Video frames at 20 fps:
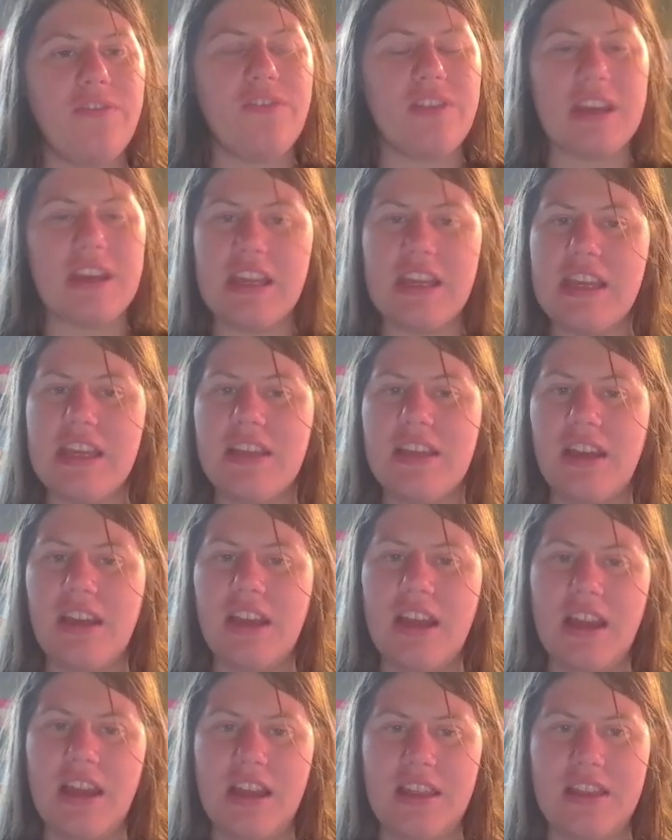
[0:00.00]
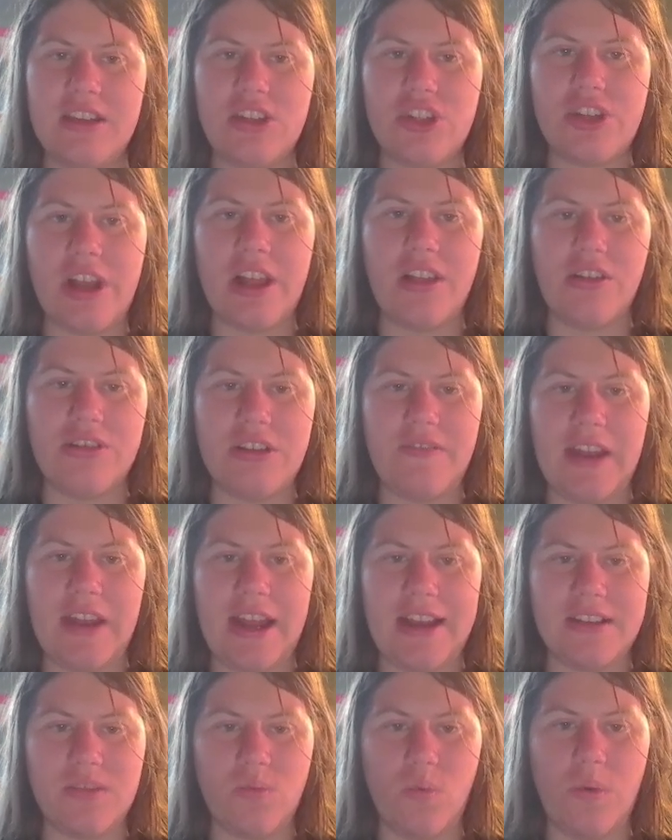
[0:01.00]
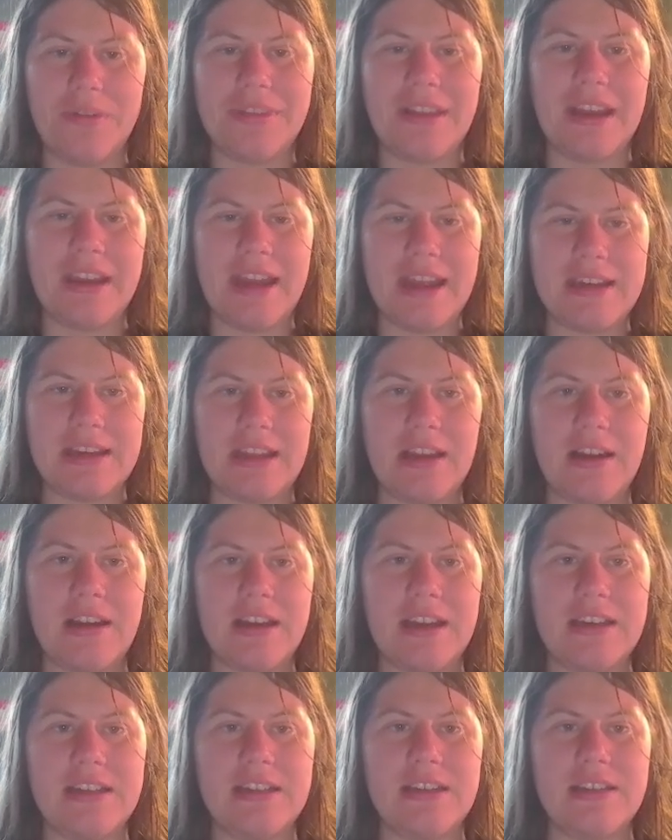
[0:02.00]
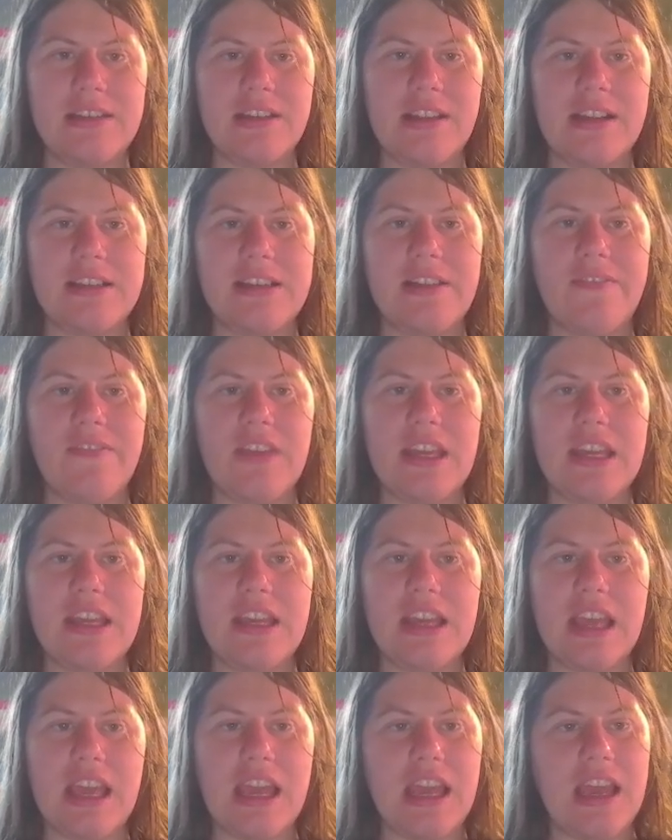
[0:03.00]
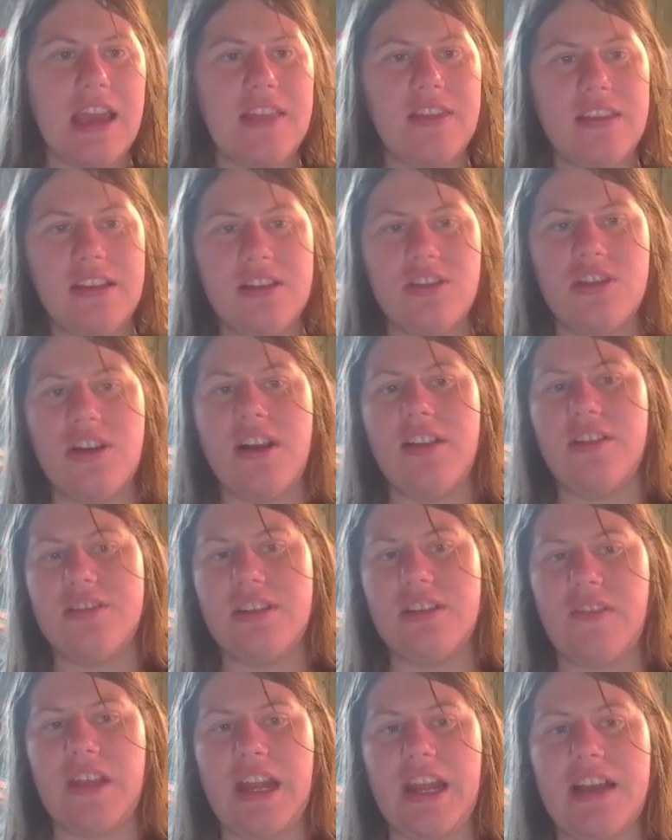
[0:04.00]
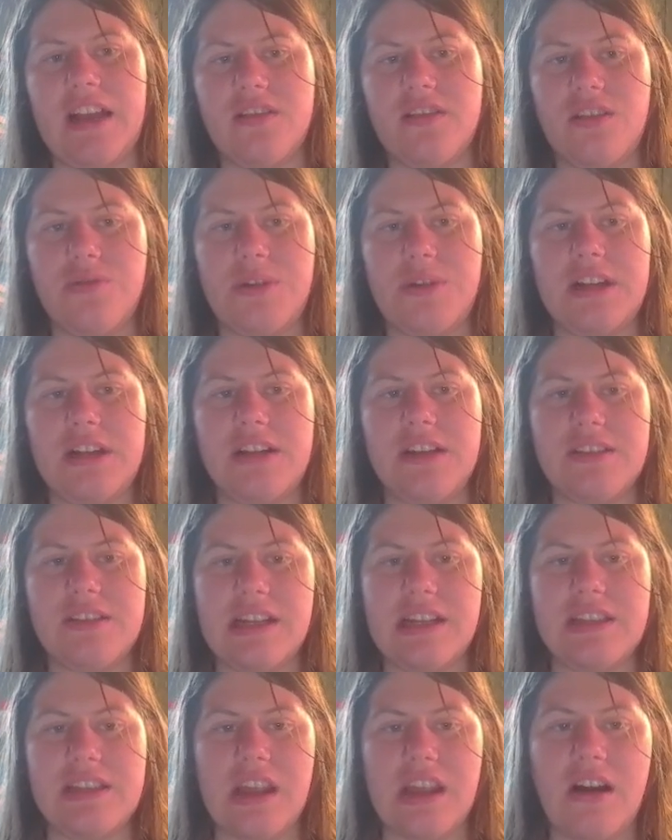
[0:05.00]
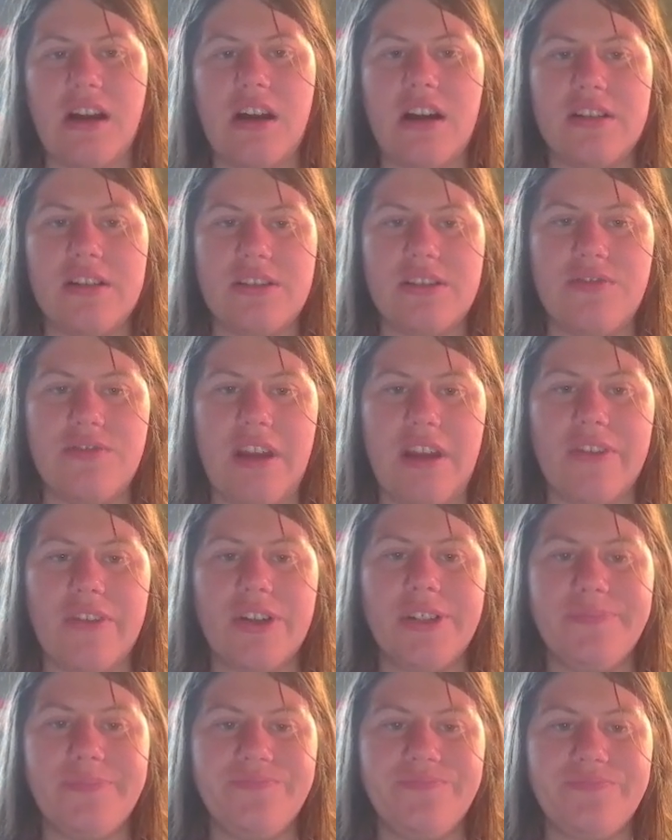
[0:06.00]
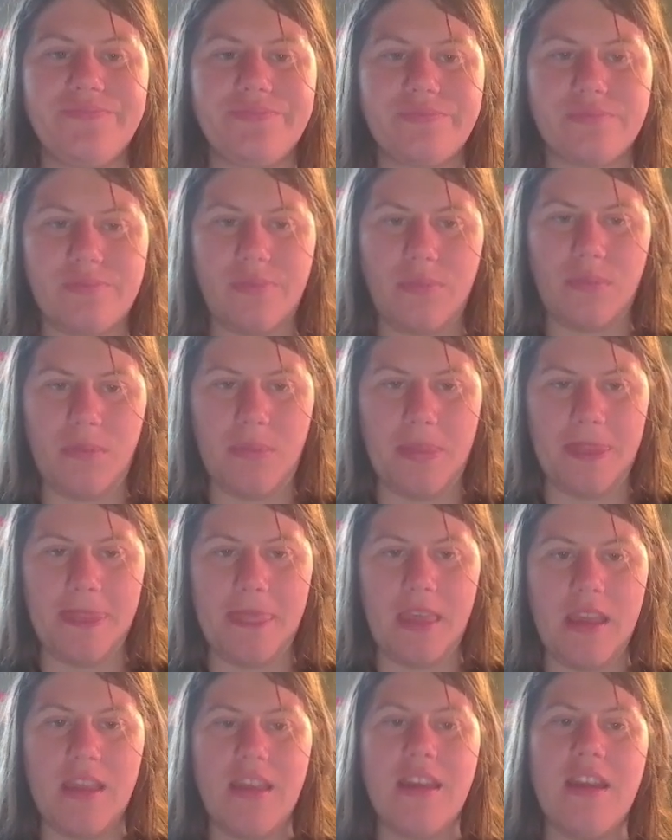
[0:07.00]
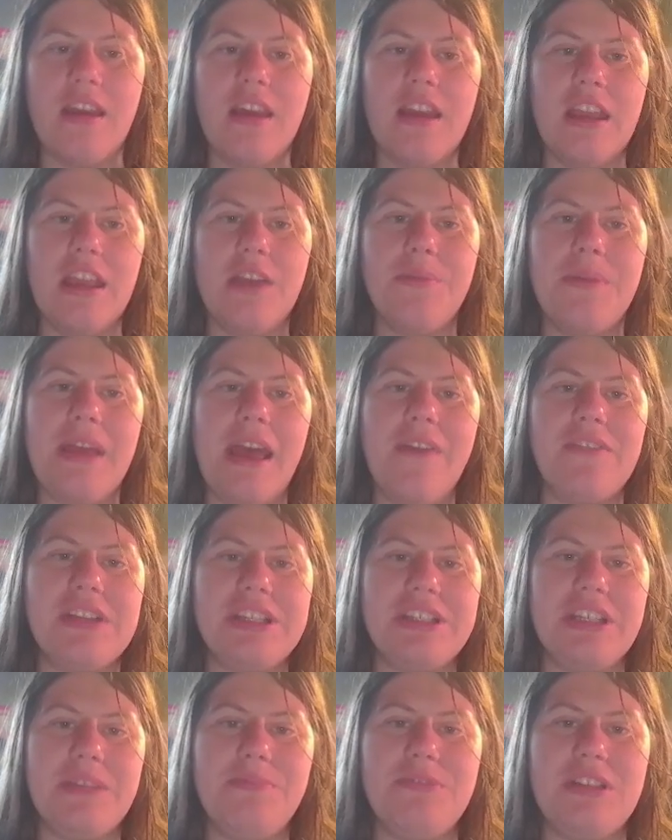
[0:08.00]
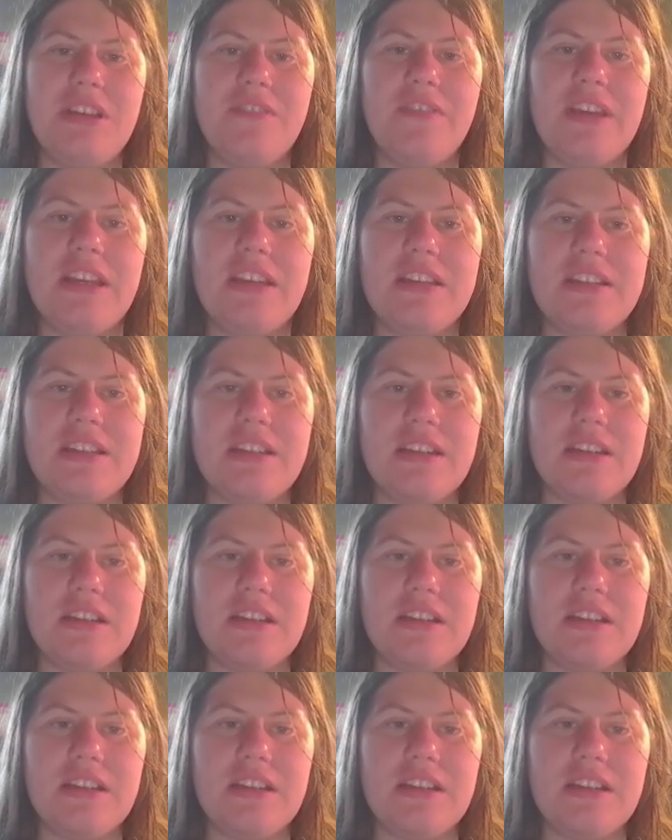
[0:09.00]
for the E. This shallow divot has one line ending on it, so that's the V, E, and this shallow divot has 3 dots, that's the R, so never. Here we have a deep divot